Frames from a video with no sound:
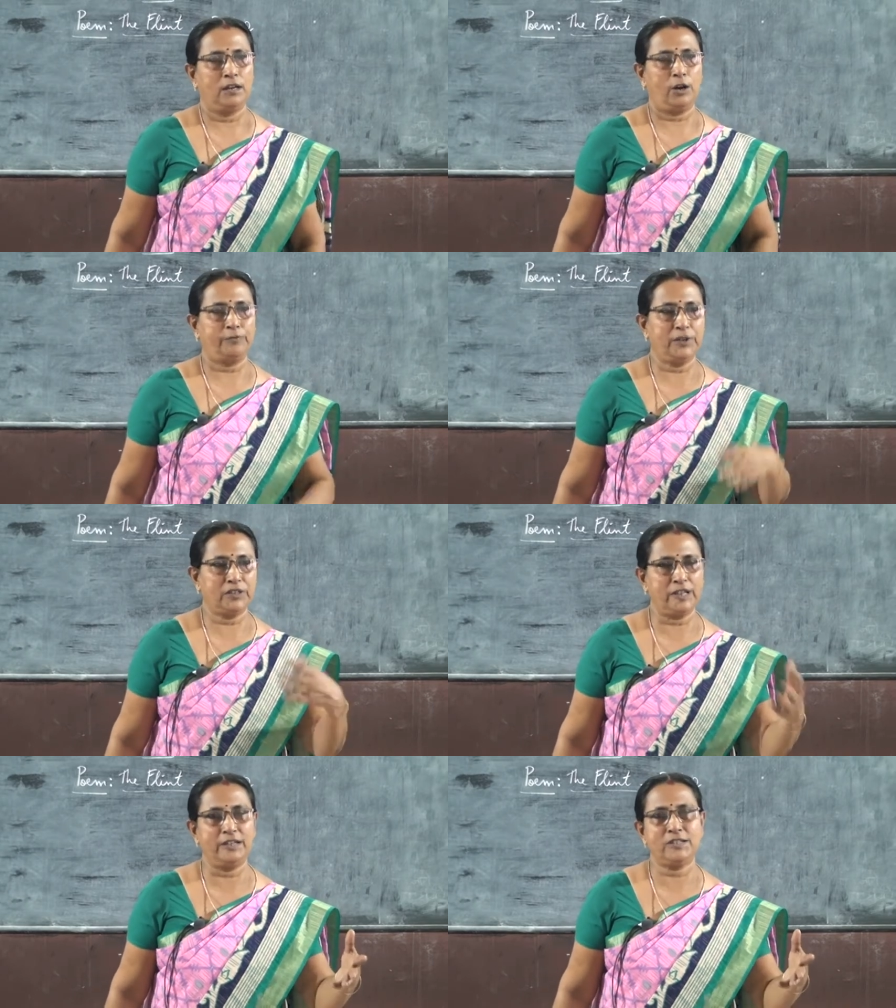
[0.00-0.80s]
of the
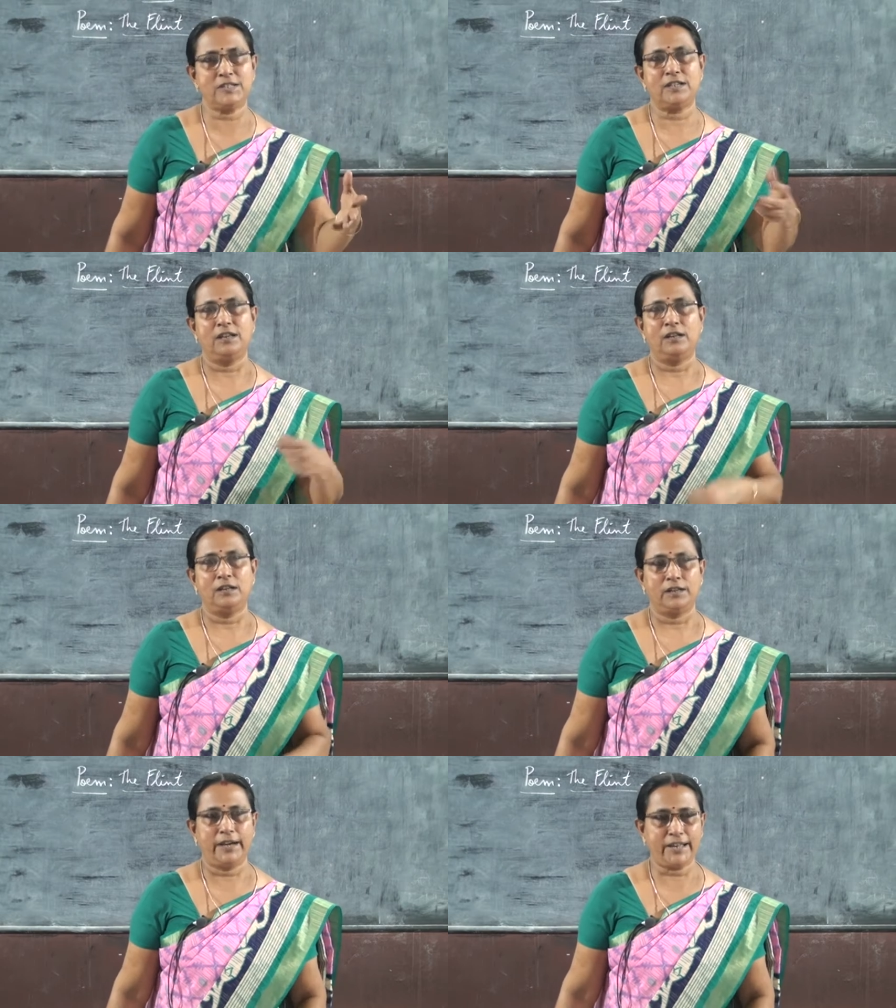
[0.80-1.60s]
things
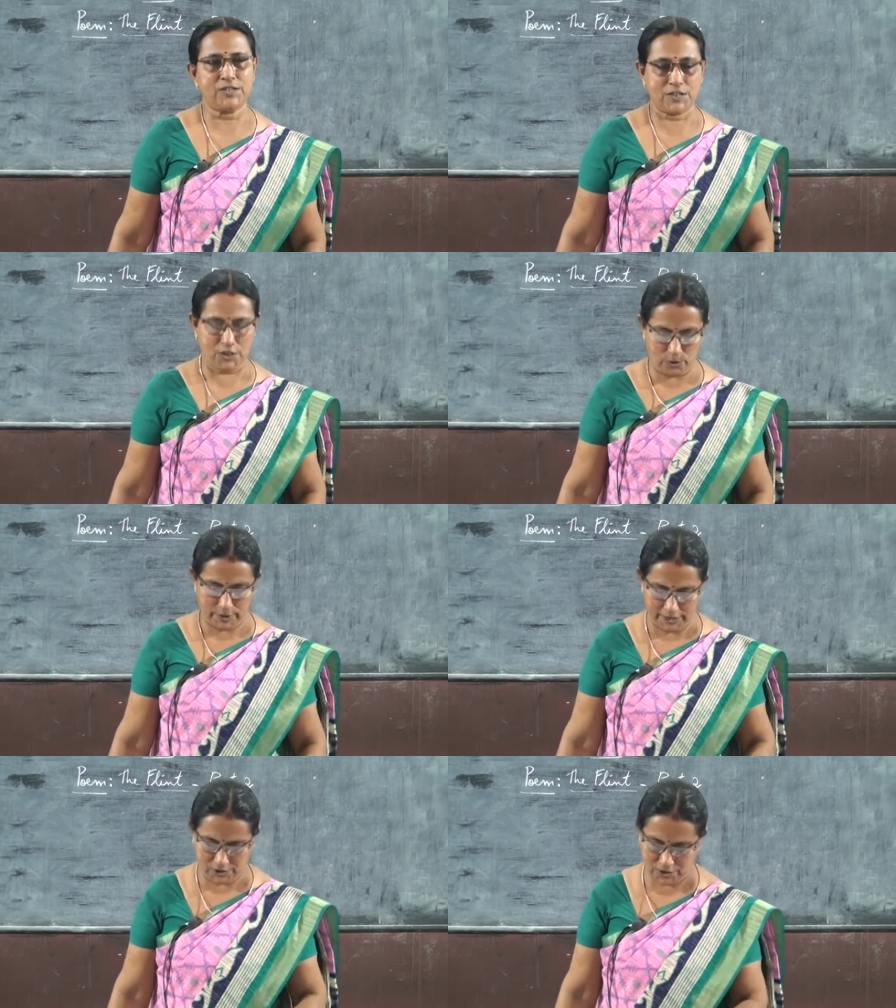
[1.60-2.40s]
next to
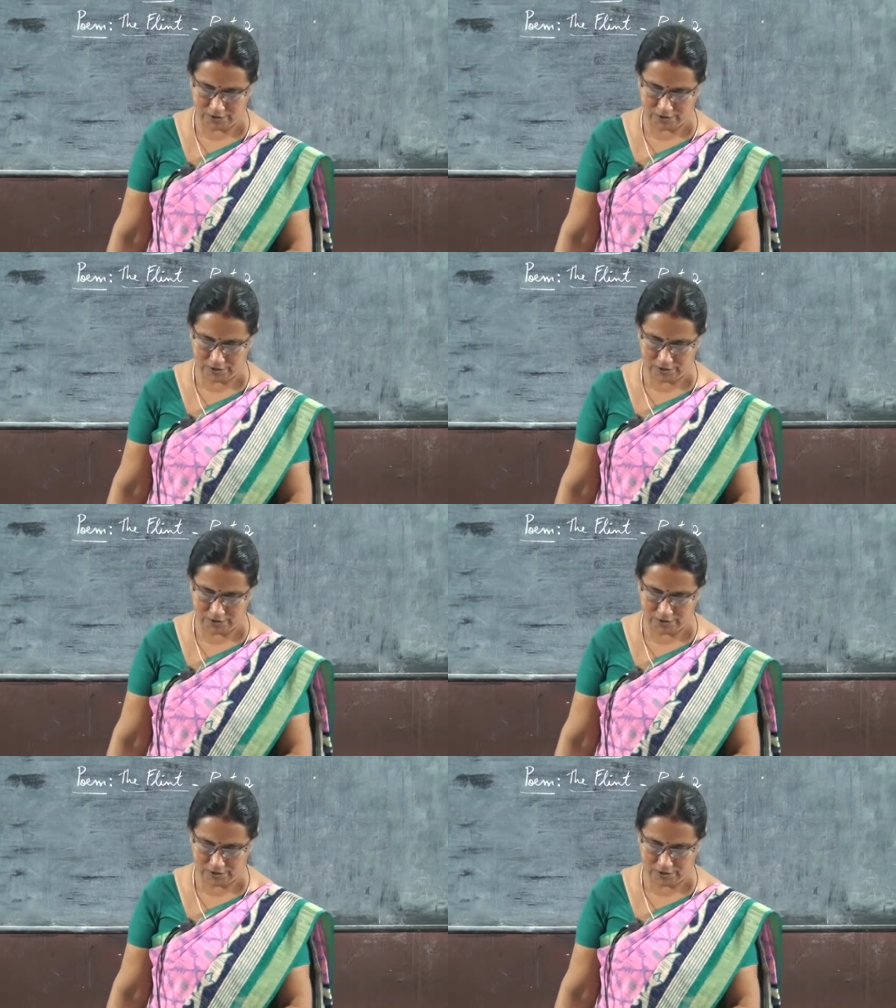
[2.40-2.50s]
it.